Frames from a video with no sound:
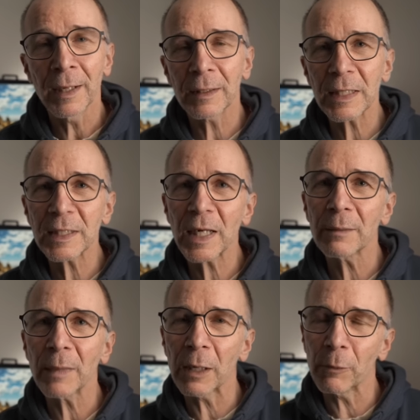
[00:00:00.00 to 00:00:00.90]
And this
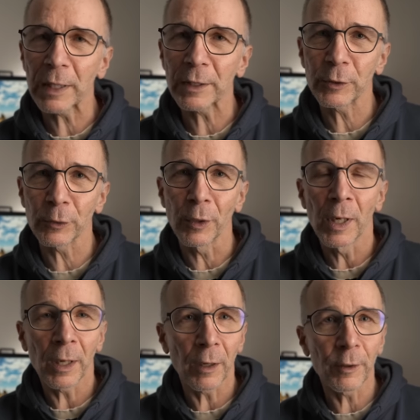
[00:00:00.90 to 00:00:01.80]
time I wanted to
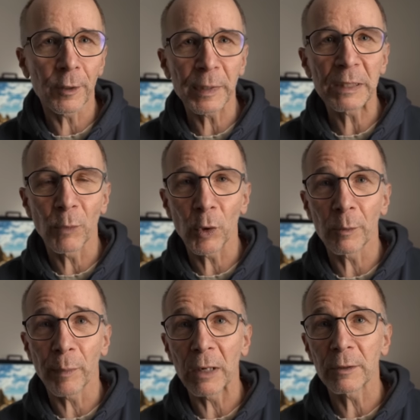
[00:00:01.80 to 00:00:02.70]
learn a bit more
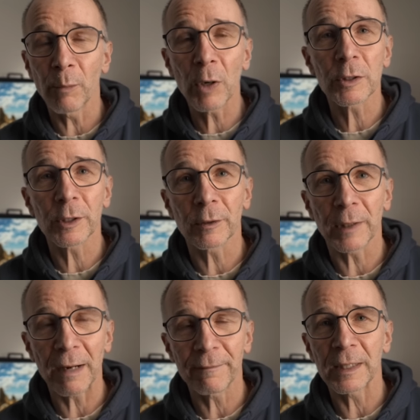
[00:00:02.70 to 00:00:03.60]
about motion
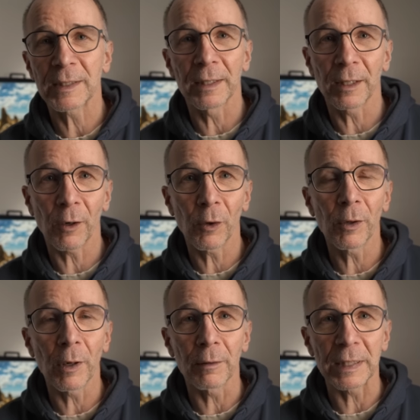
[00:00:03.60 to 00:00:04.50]
graphics and logo